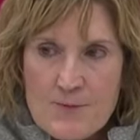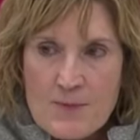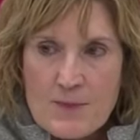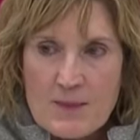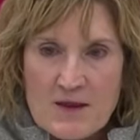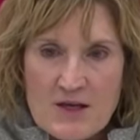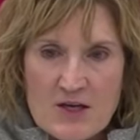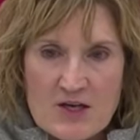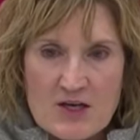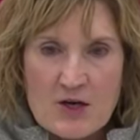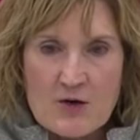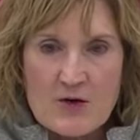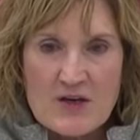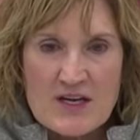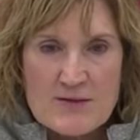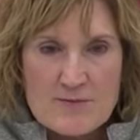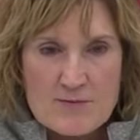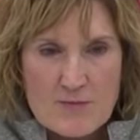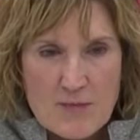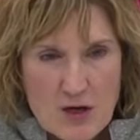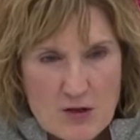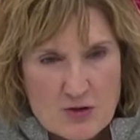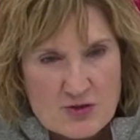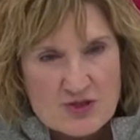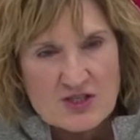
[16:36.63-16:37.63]
you know
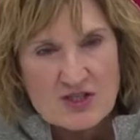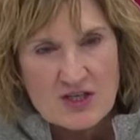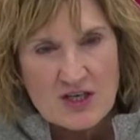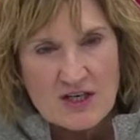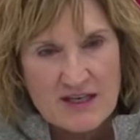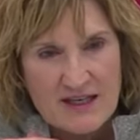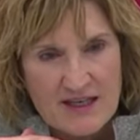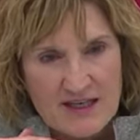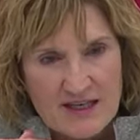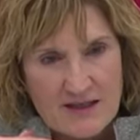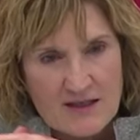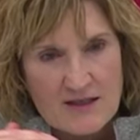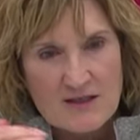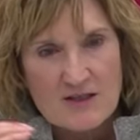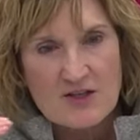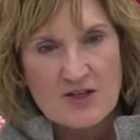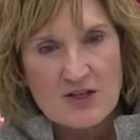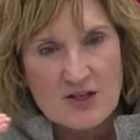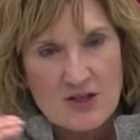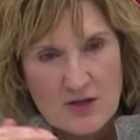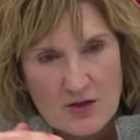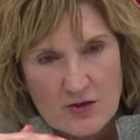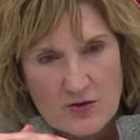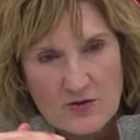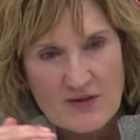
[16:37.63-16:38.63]
emotionally you
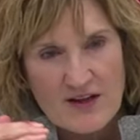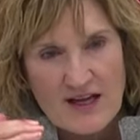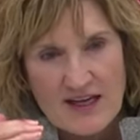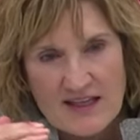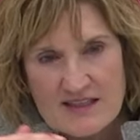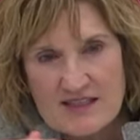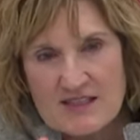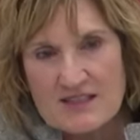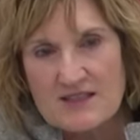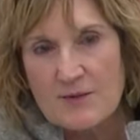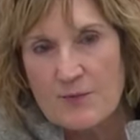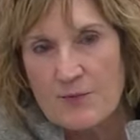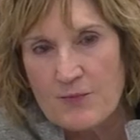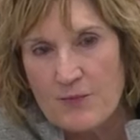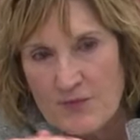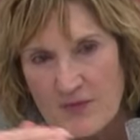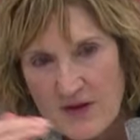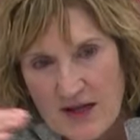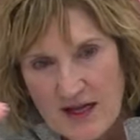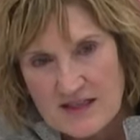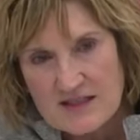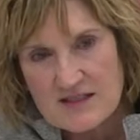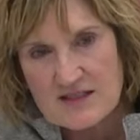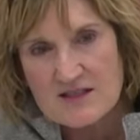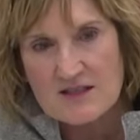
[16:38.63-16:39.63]
know that's the
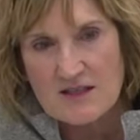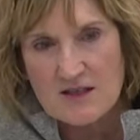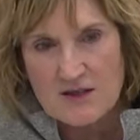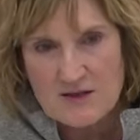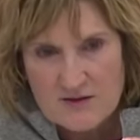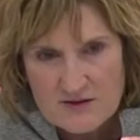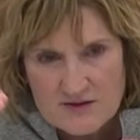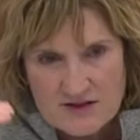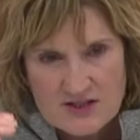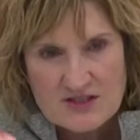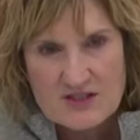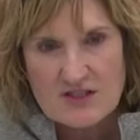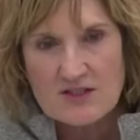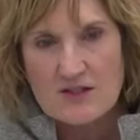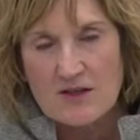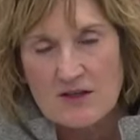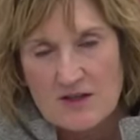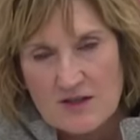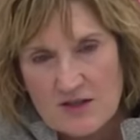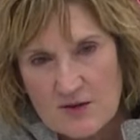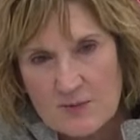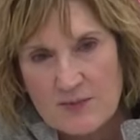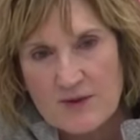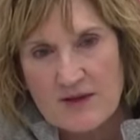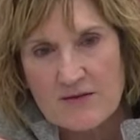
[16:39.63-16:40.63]
that's the still a
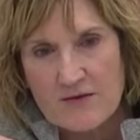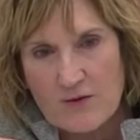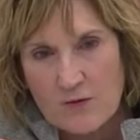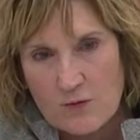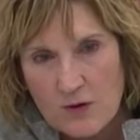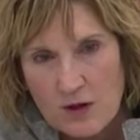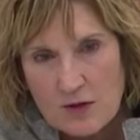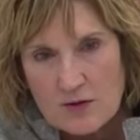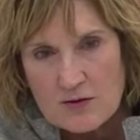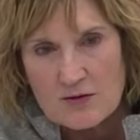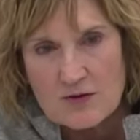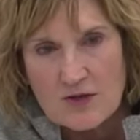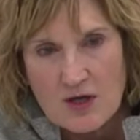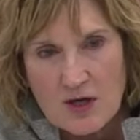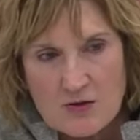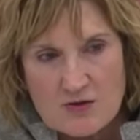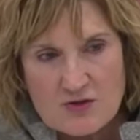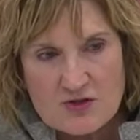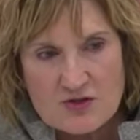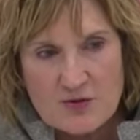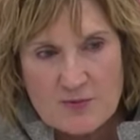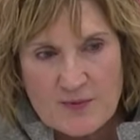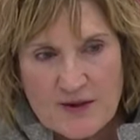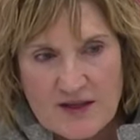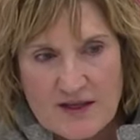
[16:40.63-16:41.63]
little bit of a roller
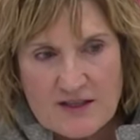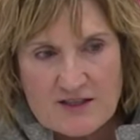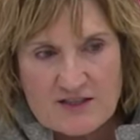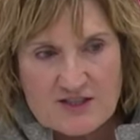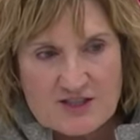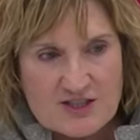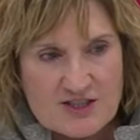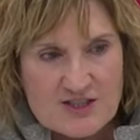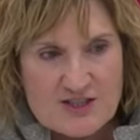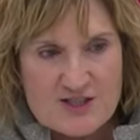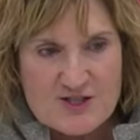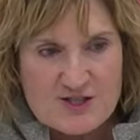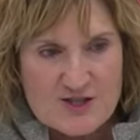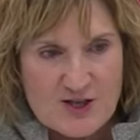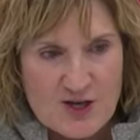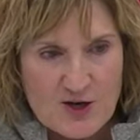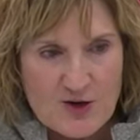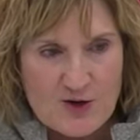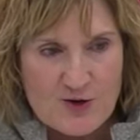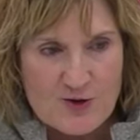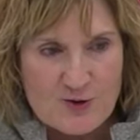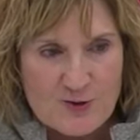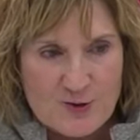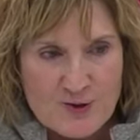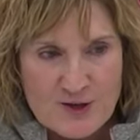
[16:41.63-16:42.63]
coaster because she's
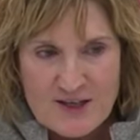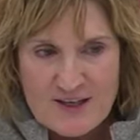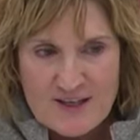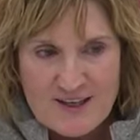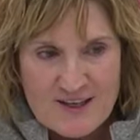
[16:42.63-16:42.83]
so